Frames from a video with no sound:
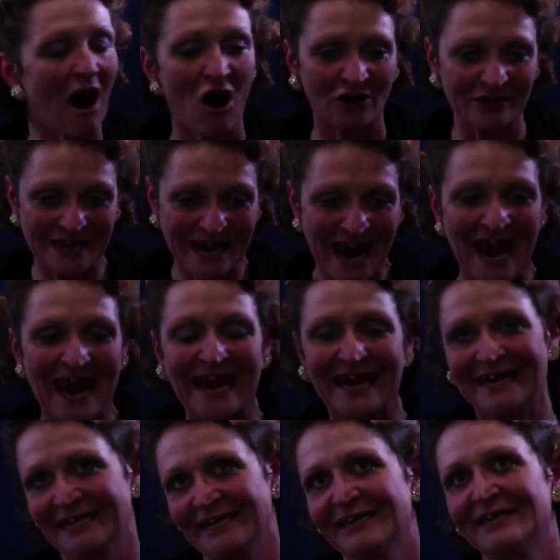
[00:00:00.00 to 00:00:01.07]

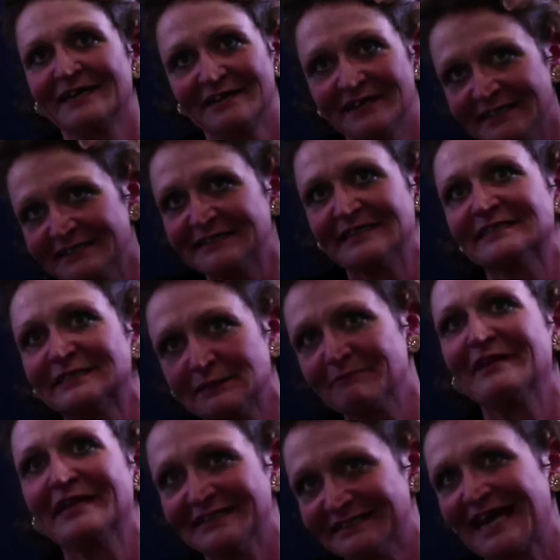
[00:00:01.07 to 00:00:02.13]
arcane the system
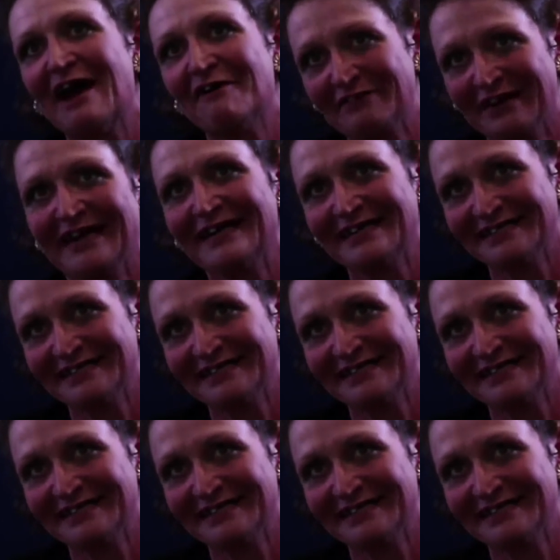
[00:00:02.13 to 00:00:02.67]
in this county